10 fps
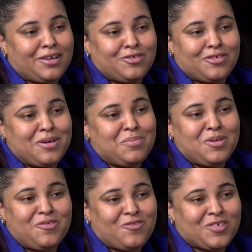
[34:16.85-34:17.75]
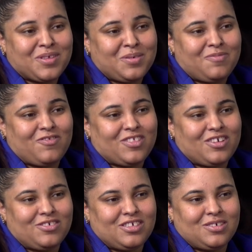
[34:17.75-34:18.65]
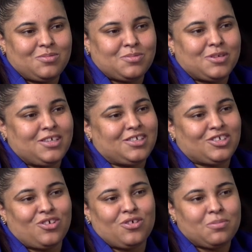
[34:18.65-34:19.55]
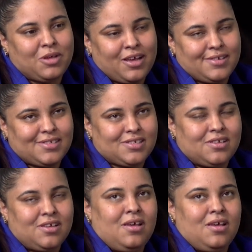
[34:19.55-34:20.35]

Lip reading: and treadmill for them for their gym space, yoga mats.